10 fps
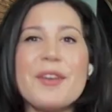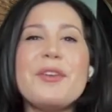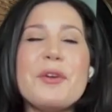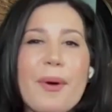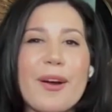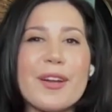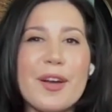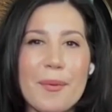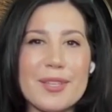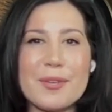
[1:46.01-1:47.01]
you are
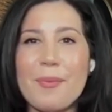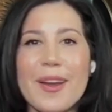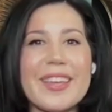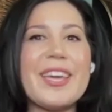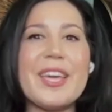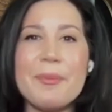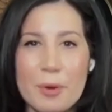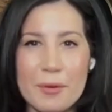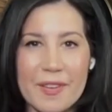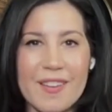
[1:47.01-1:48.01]
going to want to keep
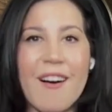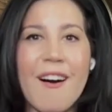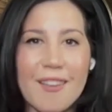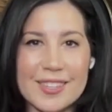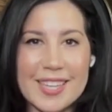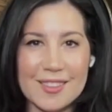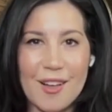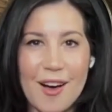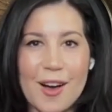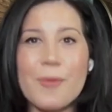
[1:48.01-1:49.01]
moving all day
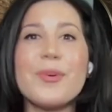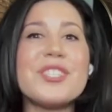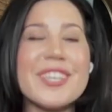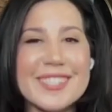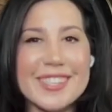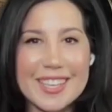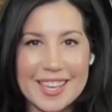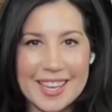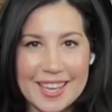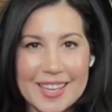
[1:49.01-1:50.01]
long, which is the
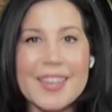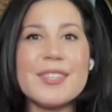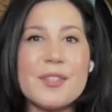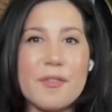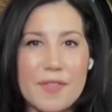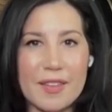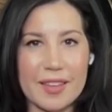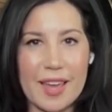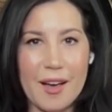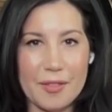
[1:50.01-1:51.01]
key to
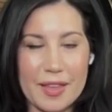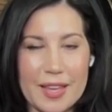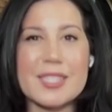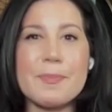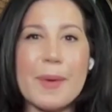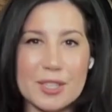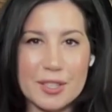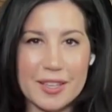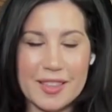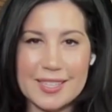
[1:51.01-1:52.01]
feeling healthy,
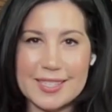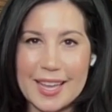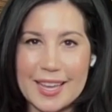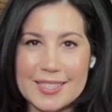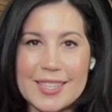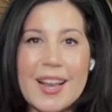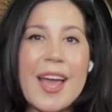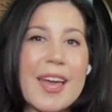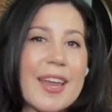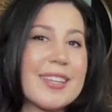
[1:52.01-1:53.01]
especially these days.
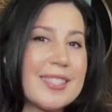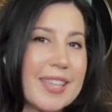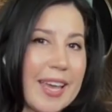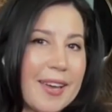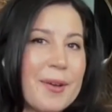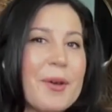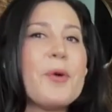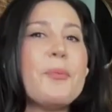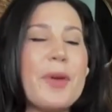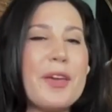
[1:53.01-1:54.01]
And at Zing,
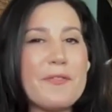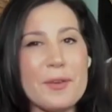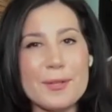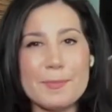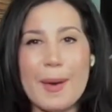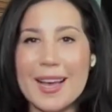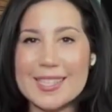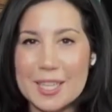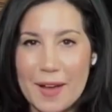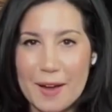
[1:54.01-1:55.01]
we fuse
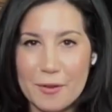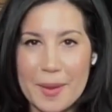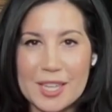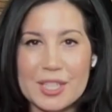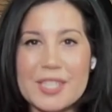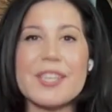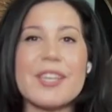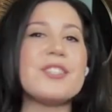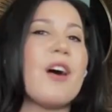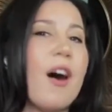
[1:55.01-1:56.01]
positive affirmations
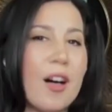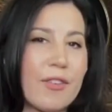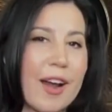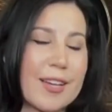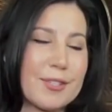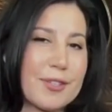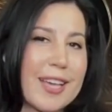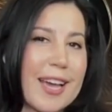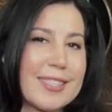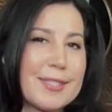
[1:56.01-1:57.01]
into all of our
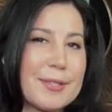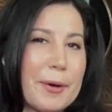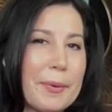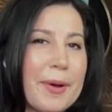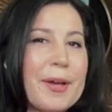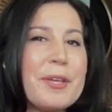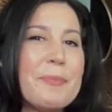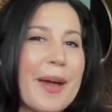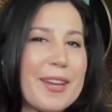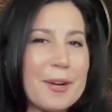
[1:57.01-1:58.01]
exercises. So
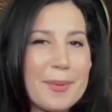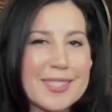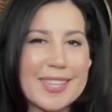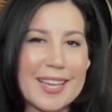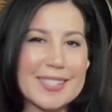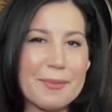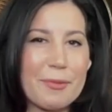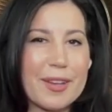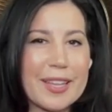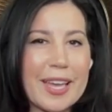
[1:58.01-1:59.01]
you might hear me say some
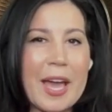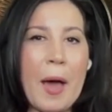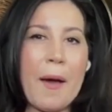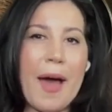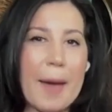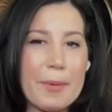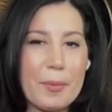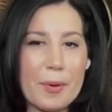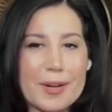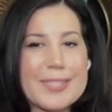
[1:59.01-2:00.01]
really happy
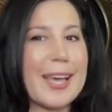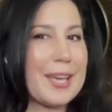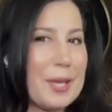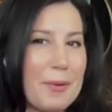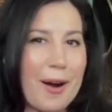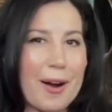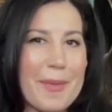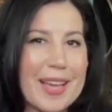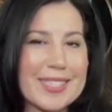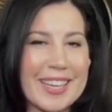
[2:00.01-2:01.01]
words like you are
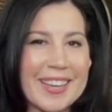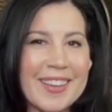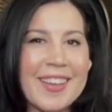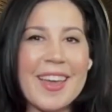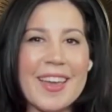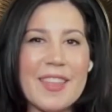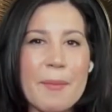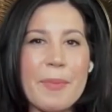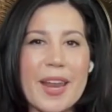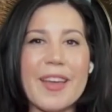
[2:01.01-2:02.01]
amazing in
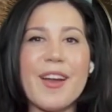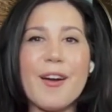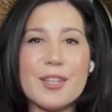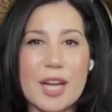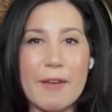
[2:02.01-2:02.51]
them, but I encourage